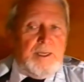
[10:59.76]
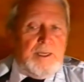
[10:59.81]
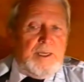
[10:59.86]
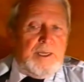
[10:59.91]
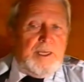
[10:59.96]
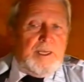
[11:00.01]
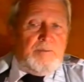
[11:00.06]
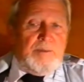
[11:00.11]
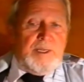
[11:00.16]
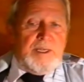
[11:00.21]

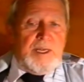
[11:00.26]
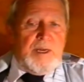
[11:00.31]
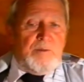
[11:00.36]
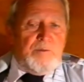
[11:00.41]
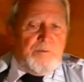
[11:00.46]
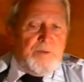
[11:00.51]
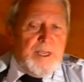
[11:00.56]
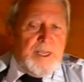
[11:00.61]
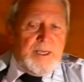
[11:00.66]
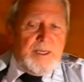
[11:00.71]
He'd
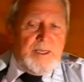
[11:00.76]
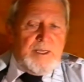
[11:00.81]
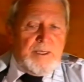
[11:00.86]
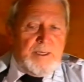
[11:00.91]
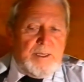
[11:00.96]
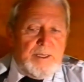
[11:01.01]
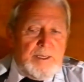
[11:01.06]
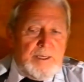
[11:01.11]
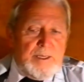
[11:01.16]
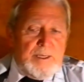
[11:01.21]
become weak.
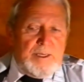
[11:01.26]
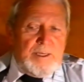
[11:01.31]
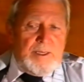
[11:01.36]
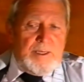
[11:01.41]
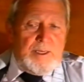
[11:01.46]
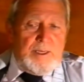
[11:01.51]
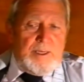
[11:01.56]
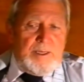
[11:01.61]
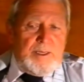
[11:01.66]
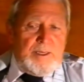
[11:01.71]

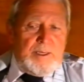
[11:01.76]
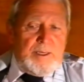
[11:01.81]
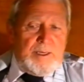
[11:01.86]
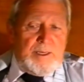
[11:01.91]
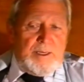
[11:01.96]
He